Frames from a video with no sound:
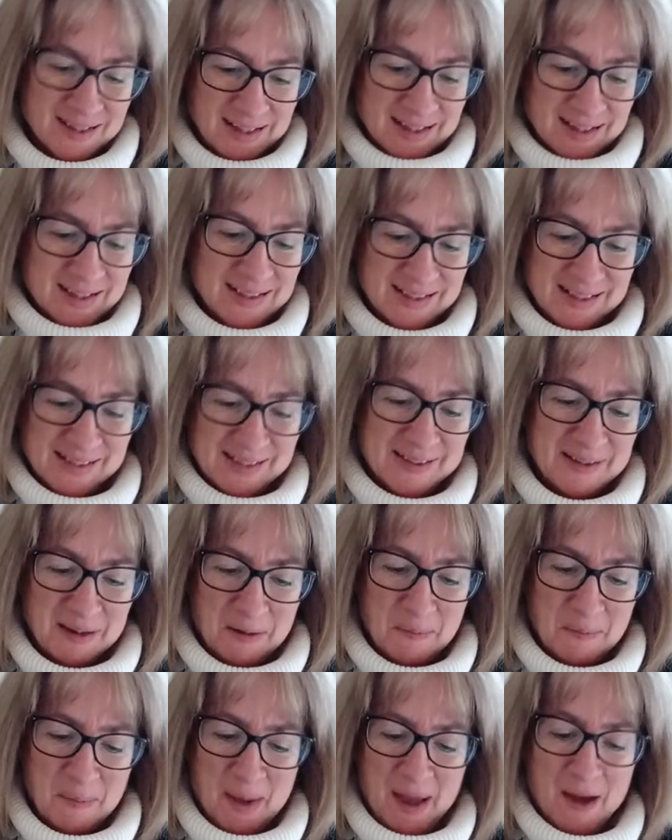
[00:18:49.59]
This isn't
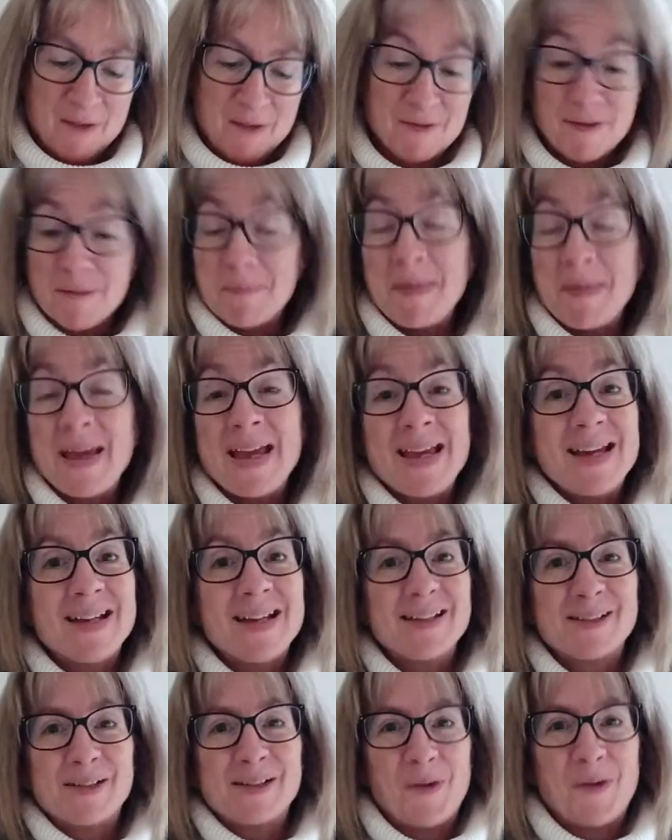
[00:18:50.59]
about, for me,
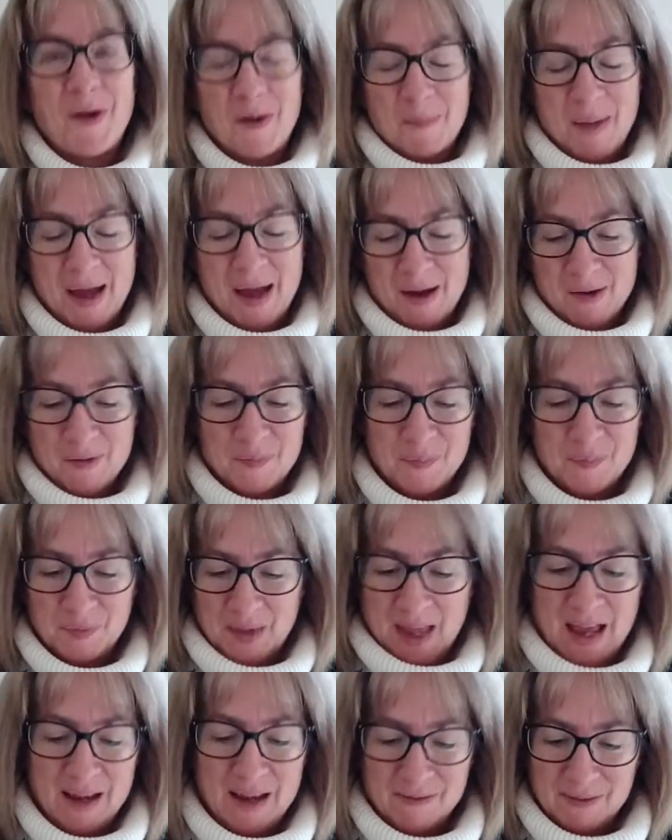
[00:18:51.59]
it's not about
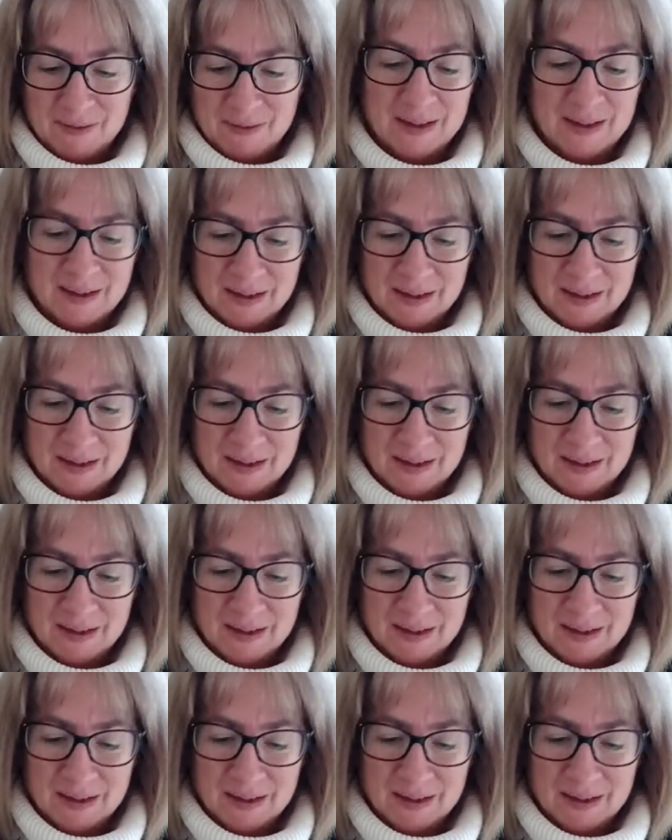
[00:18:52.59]
having